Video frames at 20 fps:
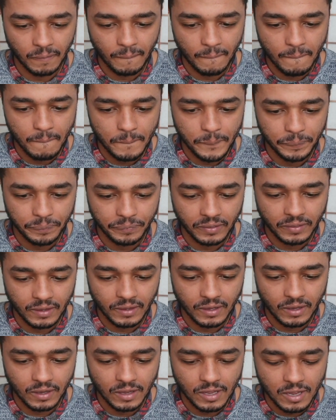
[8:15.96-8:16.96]
What he
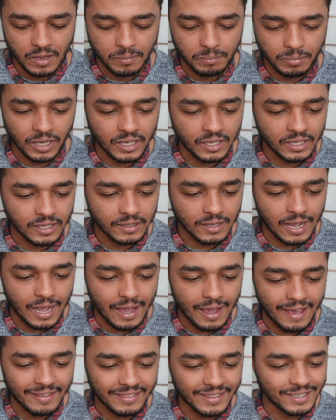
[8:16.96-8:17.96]
asked? But
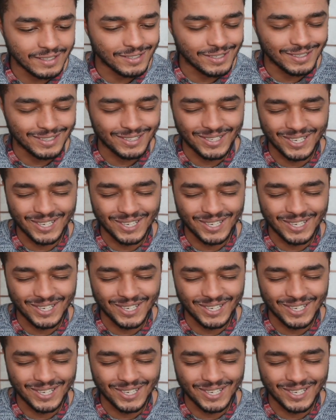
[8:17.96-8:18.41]
I, I think she's.